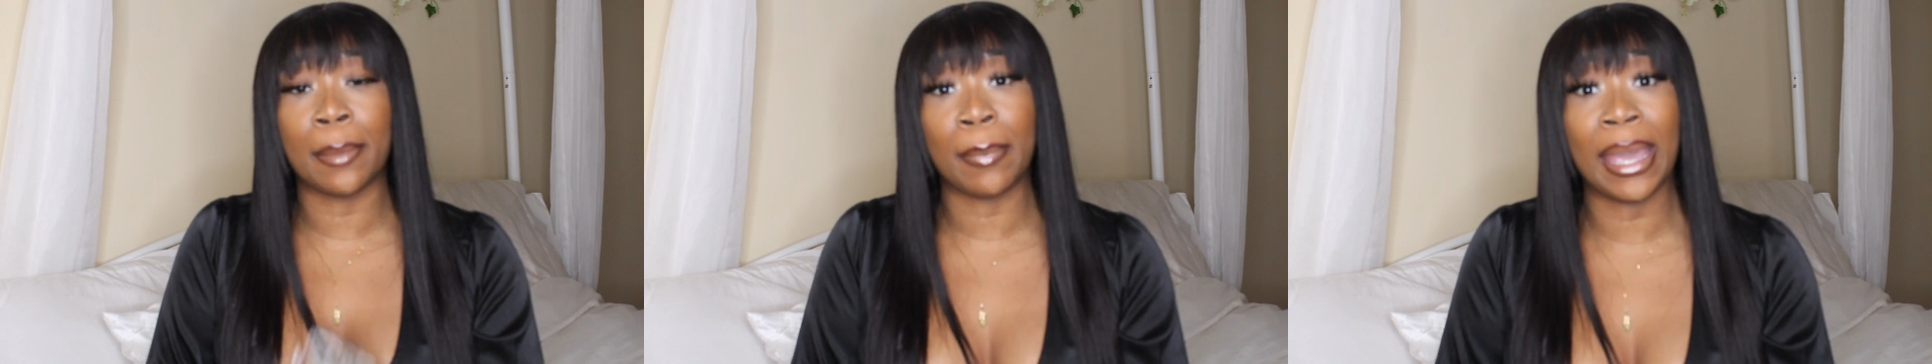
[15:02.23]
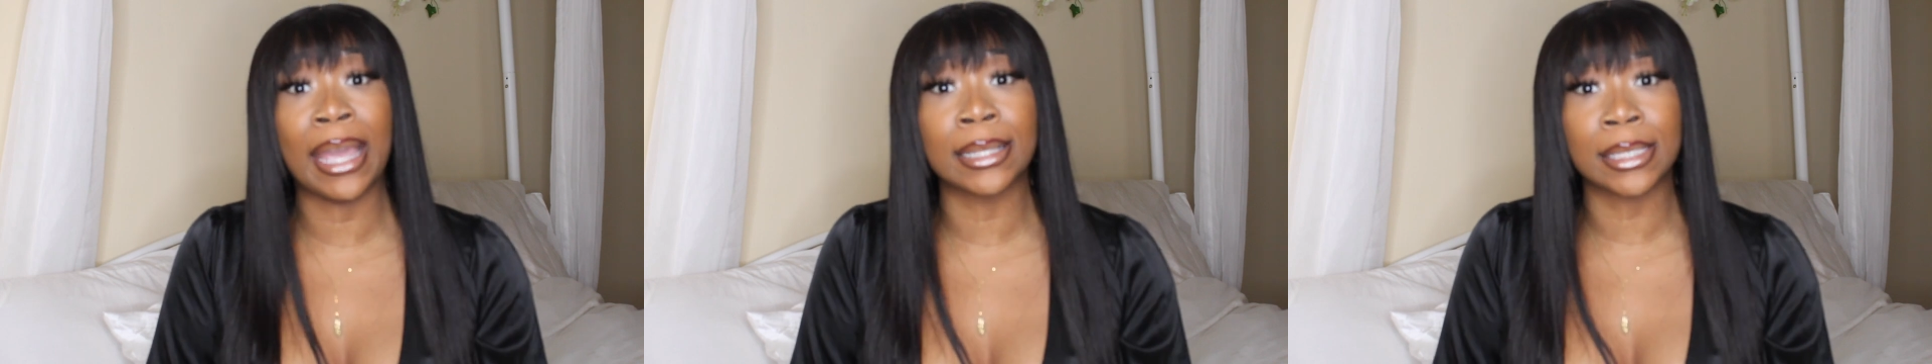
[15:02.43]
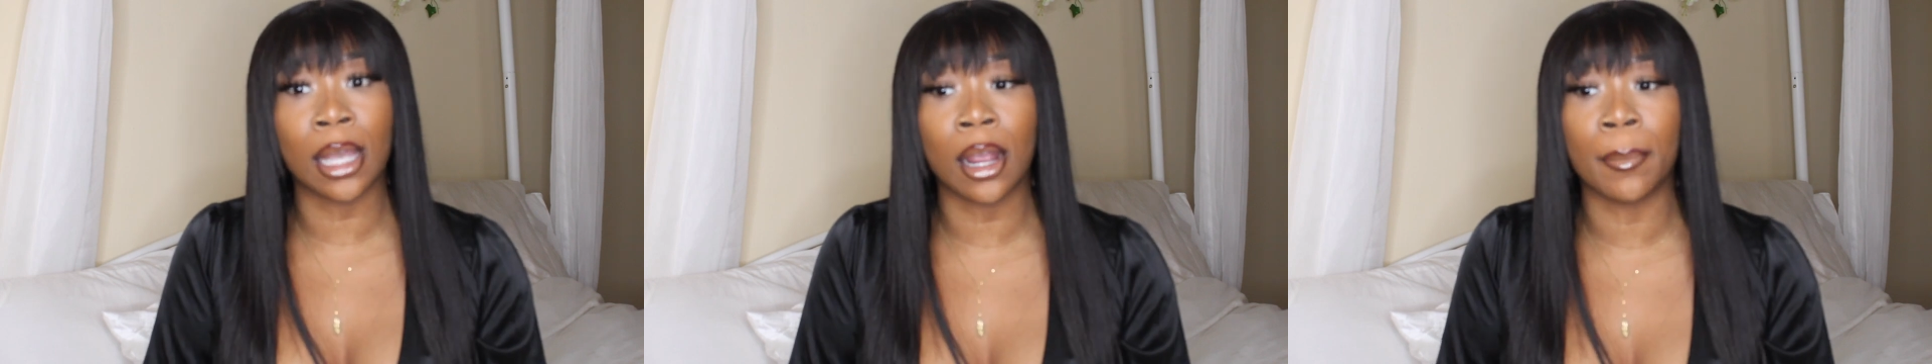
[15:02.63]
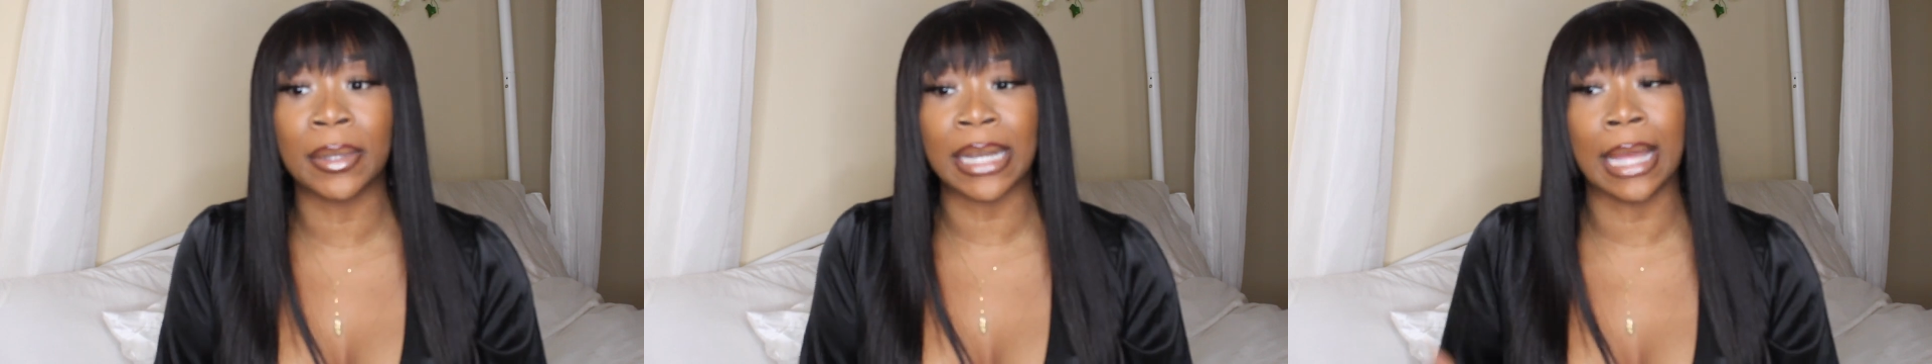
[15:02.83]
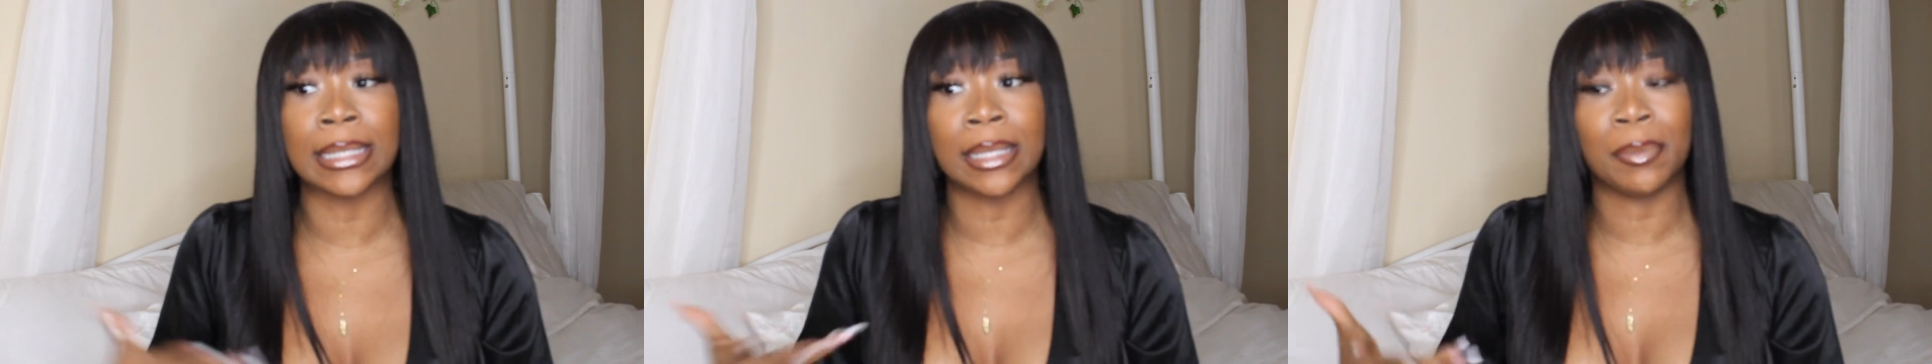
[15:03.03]
a man to her,
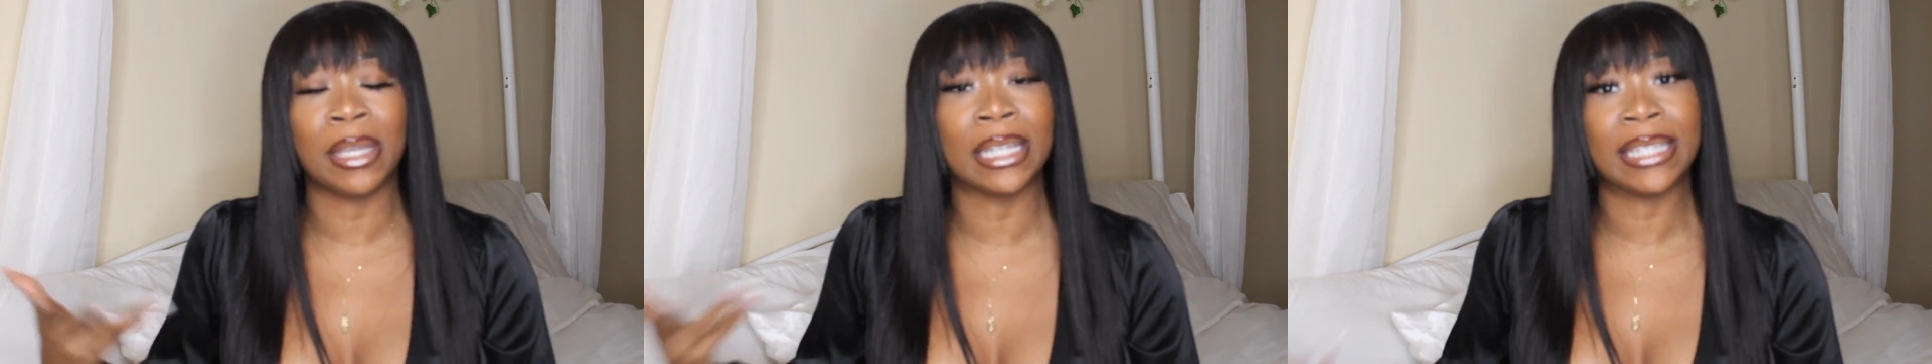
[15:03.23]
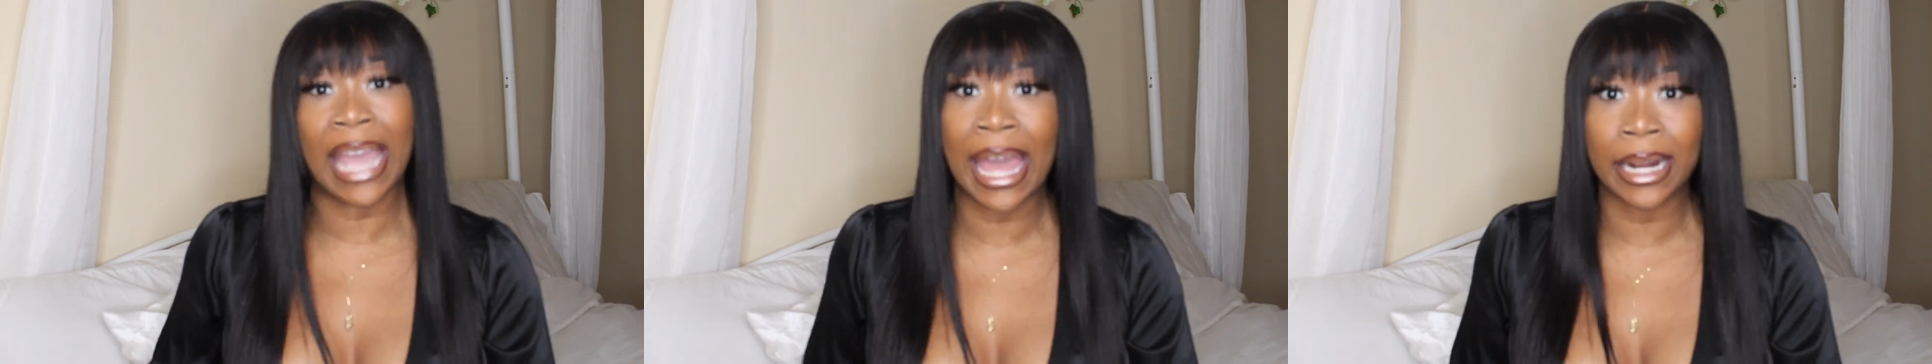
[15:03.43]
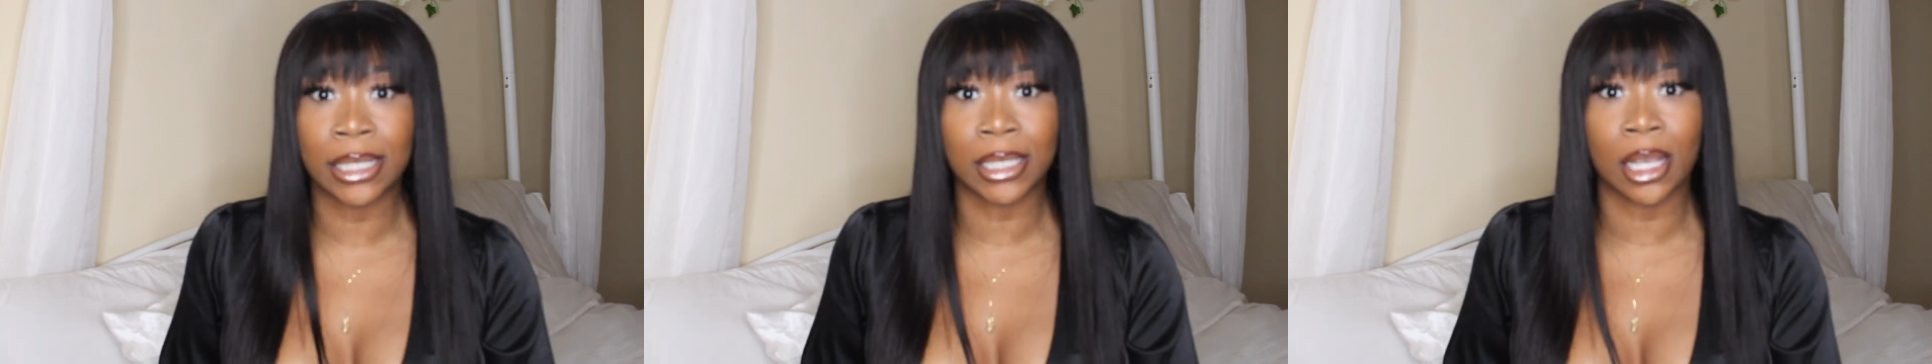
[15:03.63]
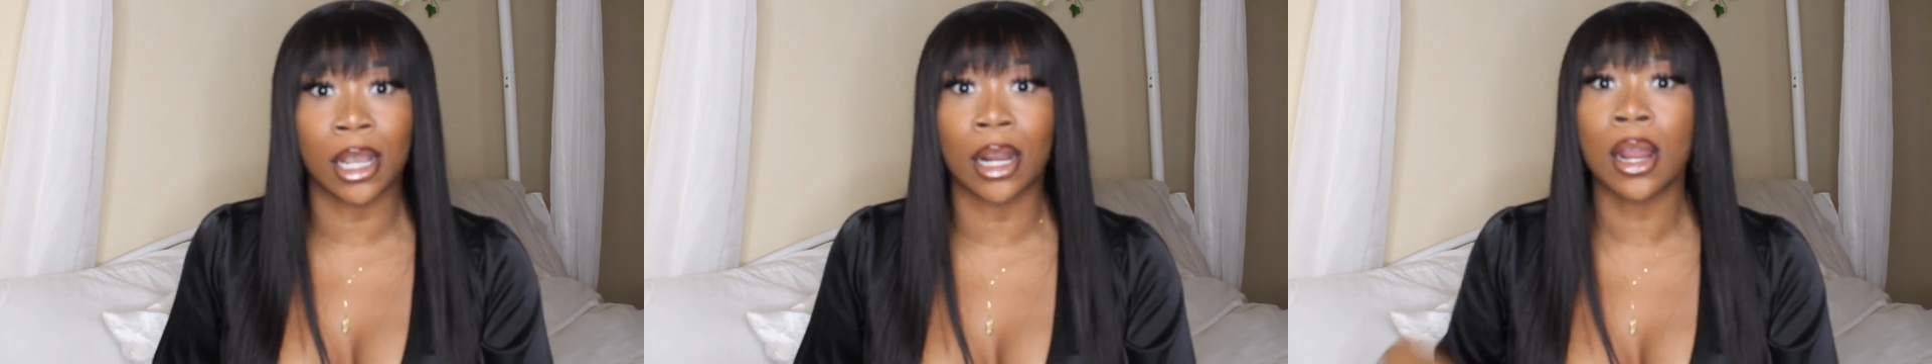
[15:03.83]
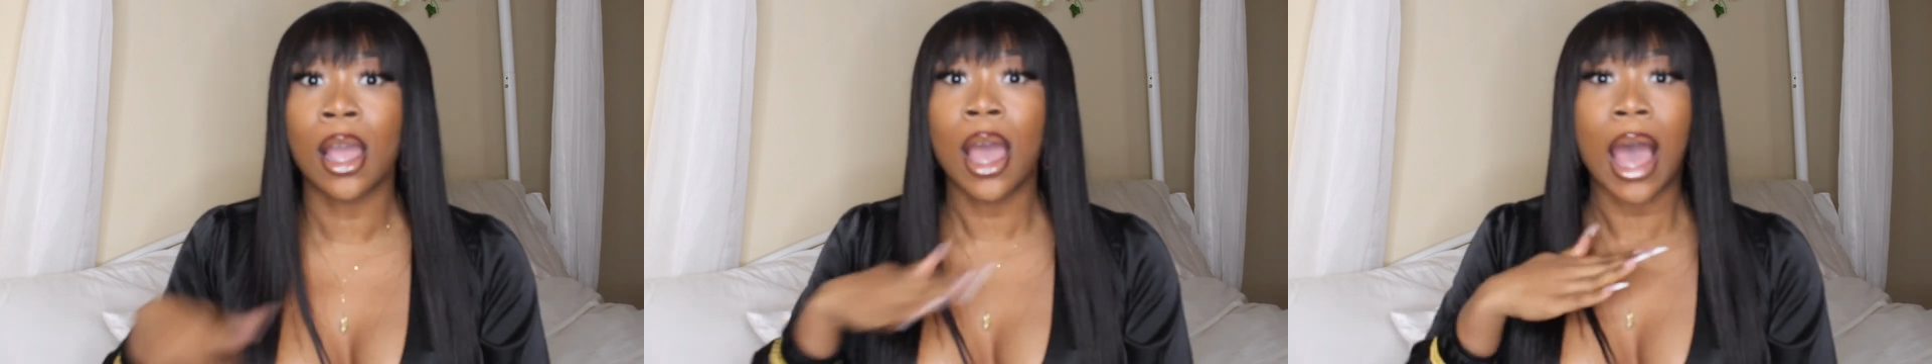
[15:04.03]
but not to be a daddy to
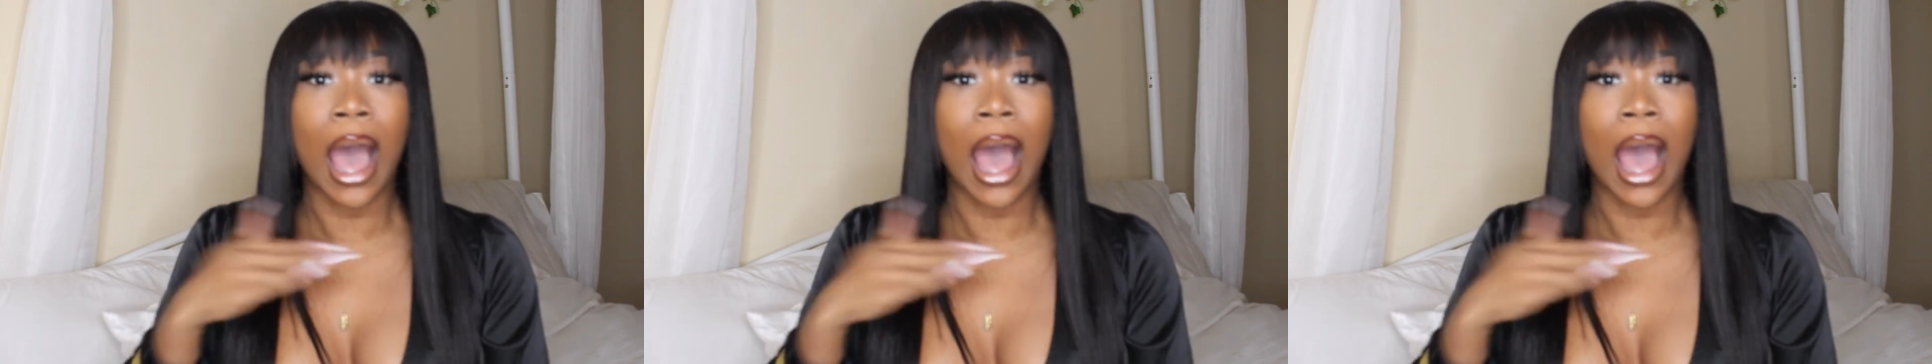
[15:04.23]
her.